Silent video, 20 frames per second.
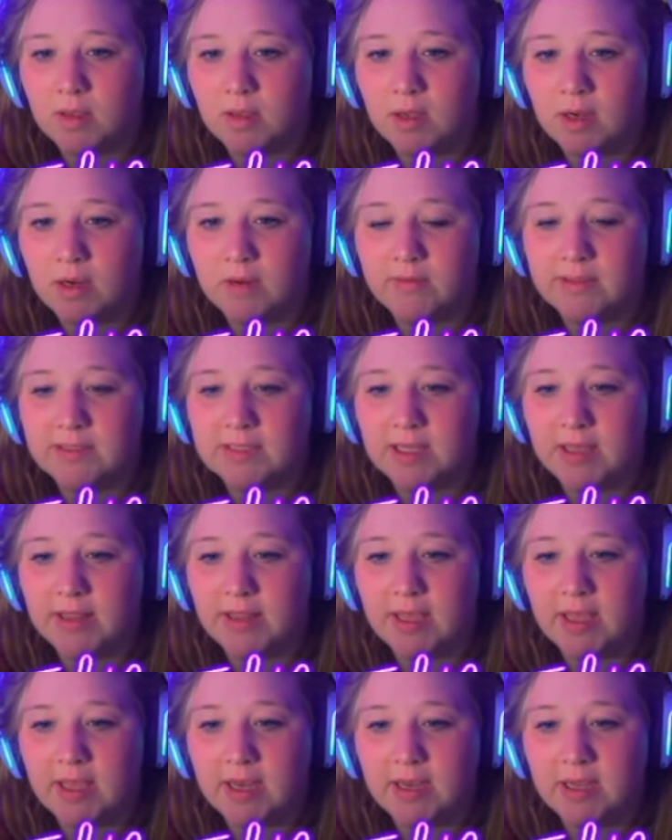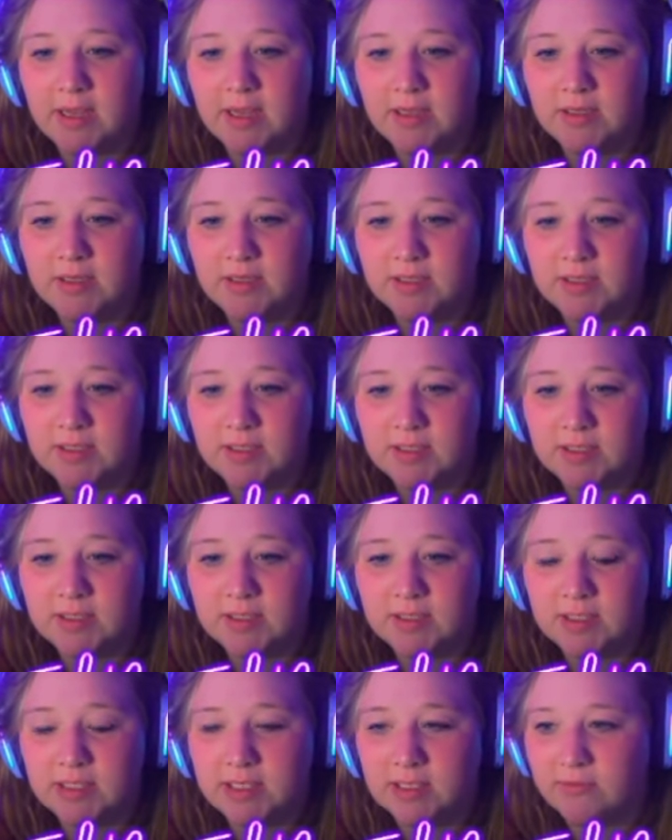Harvest all the
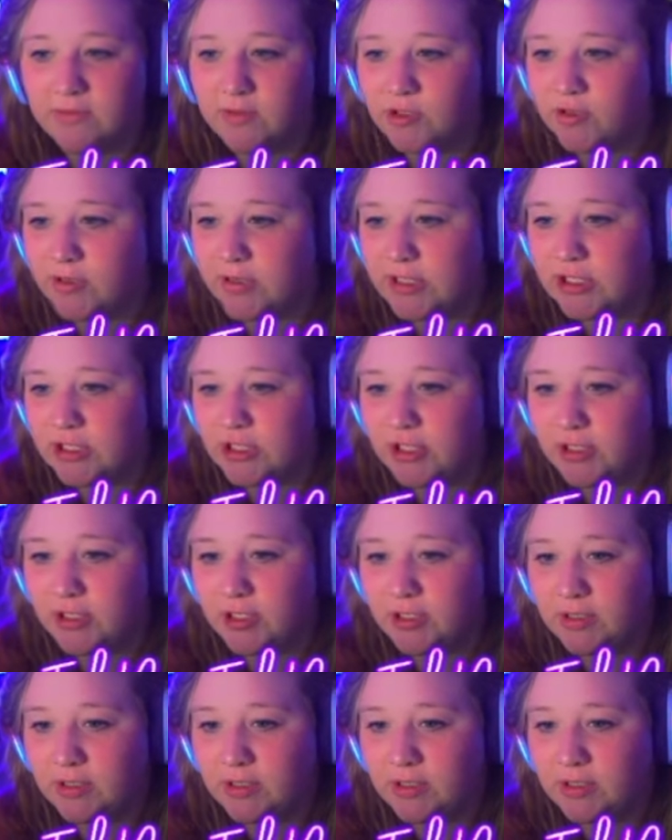onions. Dig for treasure.